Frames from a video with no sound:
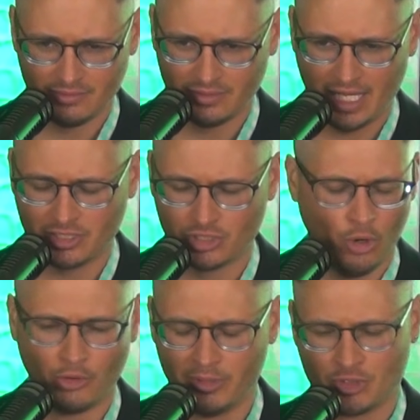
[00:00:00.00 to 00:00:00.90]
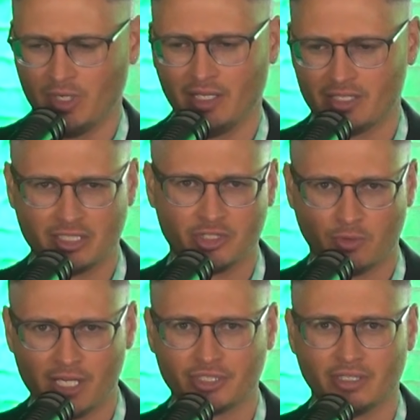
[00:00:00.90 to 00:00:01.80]
that's a total misreading of the
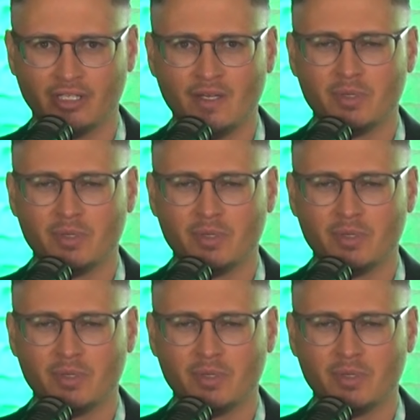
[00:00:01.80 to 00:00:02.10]
situation.